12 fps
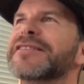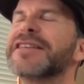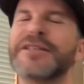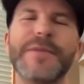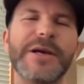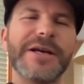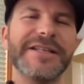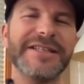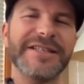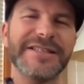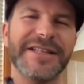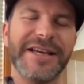
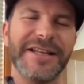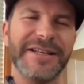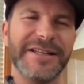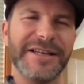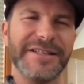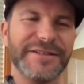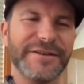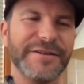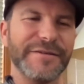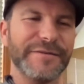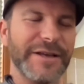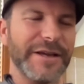experiences that
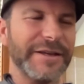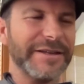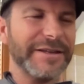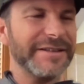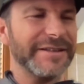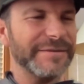sort of like